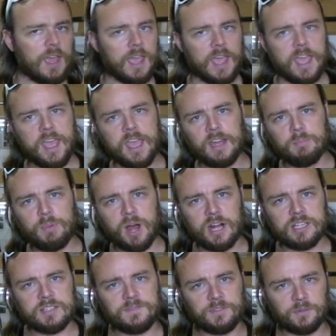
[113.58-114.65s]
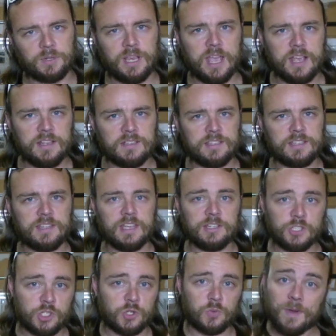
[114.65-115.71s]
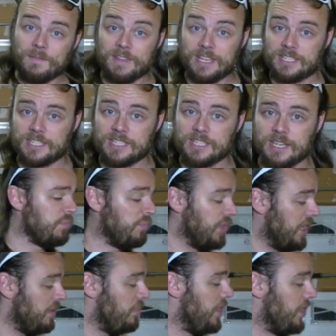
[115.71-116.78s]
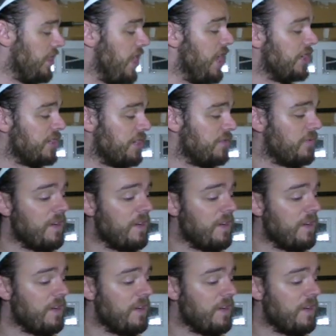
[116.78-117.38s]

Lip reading: and a box of 3/8-inch rivets. Be about 100